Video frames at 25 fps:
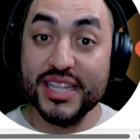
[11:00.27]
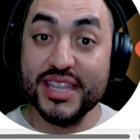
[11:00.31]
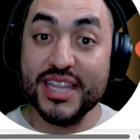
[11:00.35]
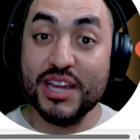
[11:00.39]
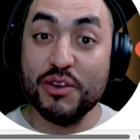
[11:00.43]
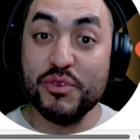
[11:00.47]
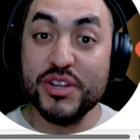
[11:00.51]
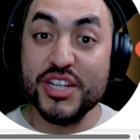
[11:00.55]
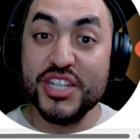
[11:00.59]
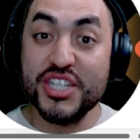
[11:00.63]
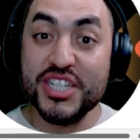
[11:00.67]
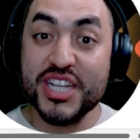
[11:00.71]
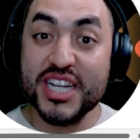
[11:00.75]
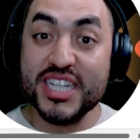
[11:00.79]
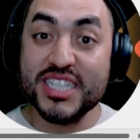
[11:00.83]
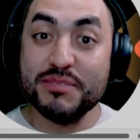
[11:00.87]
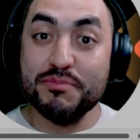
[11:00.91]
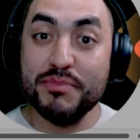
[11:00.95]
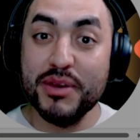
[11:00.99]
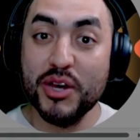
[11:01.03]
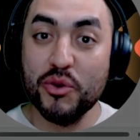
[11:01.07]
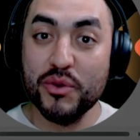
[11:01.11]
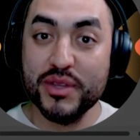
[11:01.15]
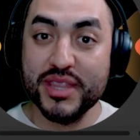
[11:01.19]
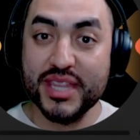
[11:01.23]
that we just
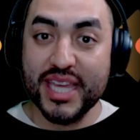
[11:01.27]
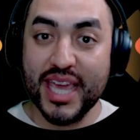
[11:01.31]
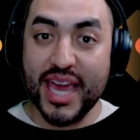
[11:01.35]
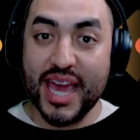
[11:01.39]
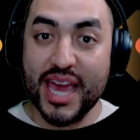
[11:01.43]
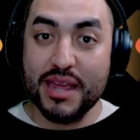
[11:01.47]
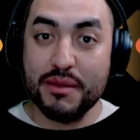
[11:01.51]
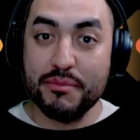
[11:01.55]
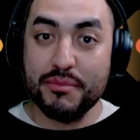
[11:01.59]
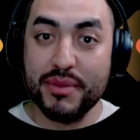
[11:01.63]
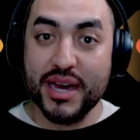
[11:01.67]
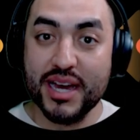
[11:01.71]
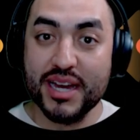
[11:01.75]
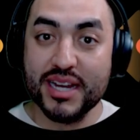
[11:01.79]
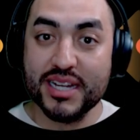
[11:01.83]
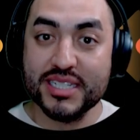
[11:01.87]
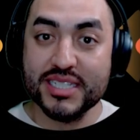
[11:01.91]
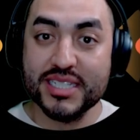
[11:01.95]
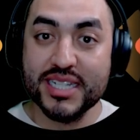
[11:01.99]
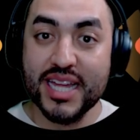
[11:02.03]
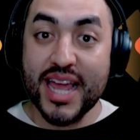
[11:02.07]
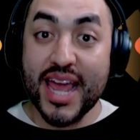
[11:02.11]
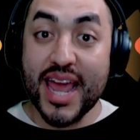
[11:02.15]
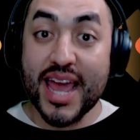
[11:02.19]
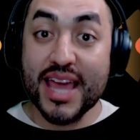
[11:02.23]
built with the AND
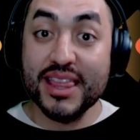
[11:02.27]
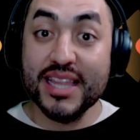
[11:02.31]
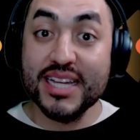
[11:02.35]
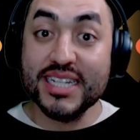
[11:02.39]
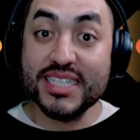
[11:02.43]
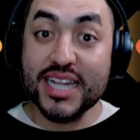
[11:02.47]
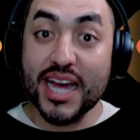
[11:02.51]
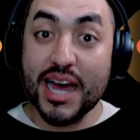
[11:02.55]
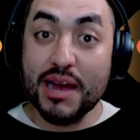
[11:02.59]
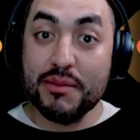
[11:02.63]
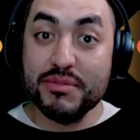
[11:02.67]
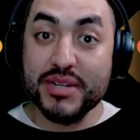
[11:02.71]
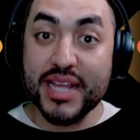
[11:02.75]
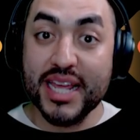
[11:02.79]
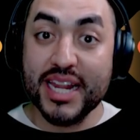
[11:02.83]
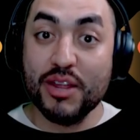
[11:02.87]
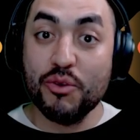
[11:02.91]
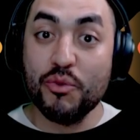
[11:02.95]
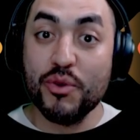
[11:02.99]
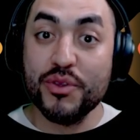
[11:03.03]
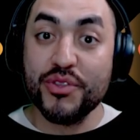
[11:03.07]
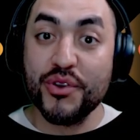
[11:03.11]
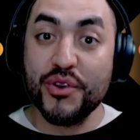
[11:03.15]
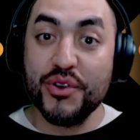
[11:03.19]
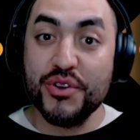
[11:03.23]
box, and let's update it
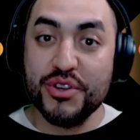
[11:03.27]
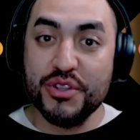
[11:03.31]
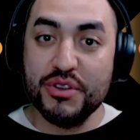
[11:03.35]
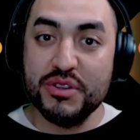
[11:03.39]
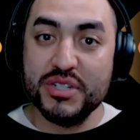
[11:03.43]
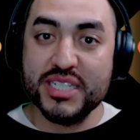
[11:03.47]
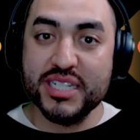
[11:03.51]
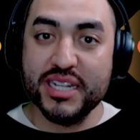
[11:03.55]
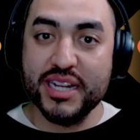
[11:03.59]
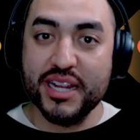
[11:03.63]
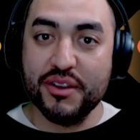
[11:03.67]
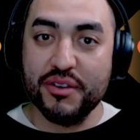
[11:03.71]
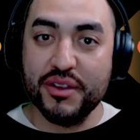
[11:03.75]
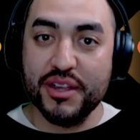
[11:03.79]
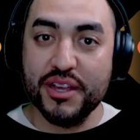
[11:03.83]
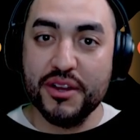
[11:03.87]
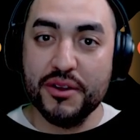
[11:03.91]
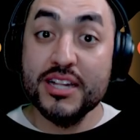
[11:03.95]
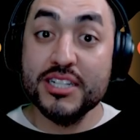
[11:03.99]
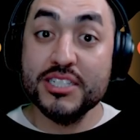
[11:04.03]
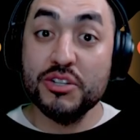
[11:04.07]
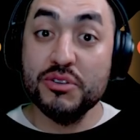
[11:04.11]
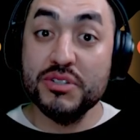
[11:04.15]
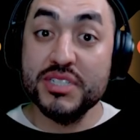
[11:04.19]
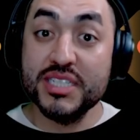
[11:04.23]
with our new scenario.
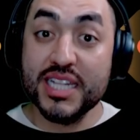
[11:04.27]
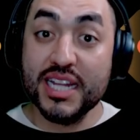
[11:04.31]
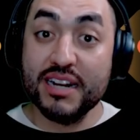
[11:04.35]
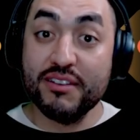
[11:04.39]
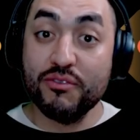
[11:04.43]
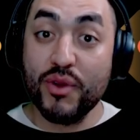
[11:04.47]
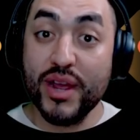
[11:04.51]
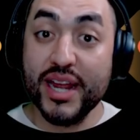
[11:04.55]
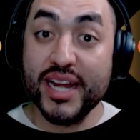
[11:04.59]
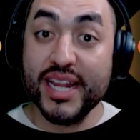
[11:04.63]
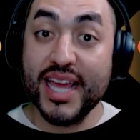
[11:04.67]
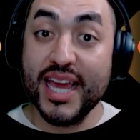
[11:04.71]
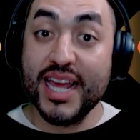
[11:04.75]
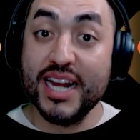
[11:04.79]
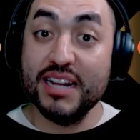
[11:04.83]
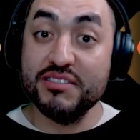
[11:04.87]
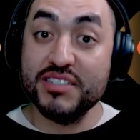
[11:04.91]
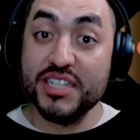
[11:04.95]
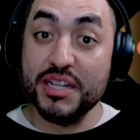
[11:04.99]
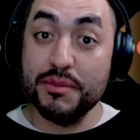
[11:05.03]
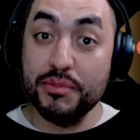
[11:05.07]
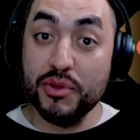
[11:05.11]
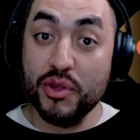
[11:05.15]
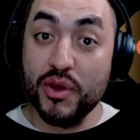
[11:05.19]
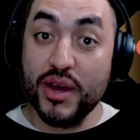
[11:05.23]
So instead of writing
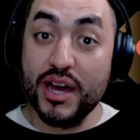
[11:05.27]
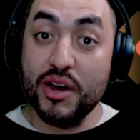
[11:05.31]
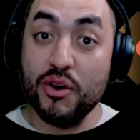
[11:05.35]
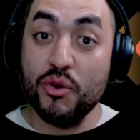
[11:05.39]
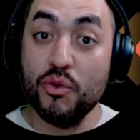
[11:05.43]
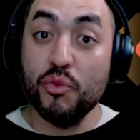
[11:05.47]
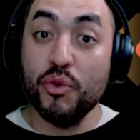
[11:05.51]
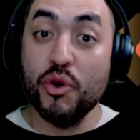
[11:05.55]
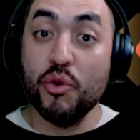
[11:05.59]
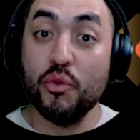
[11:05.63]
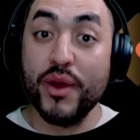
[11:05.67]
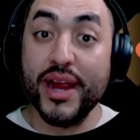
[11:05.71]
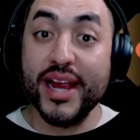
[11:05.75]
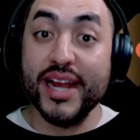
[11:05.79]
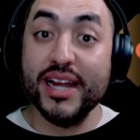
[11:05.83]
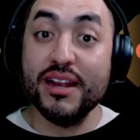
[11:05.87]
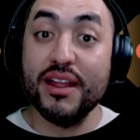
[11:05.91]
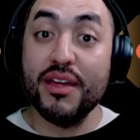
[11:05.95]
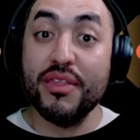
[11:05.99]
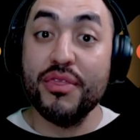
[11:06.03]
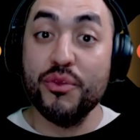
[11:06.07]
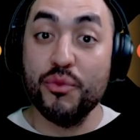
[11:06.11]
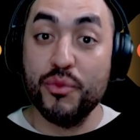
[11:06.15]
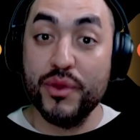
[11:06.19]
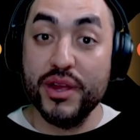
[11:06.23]
NFC blowout, we'll write
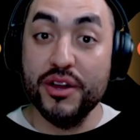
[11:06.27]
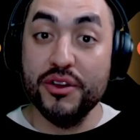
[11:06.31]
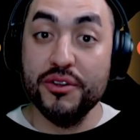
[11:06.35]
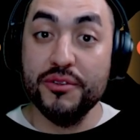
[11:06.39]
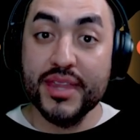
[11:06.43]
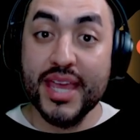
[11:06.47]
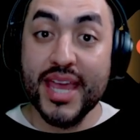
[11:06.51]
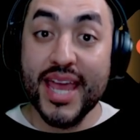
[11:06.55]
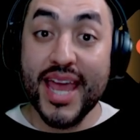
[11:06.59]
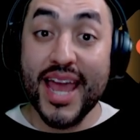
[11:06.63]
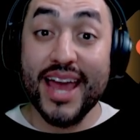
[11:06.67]
thrill.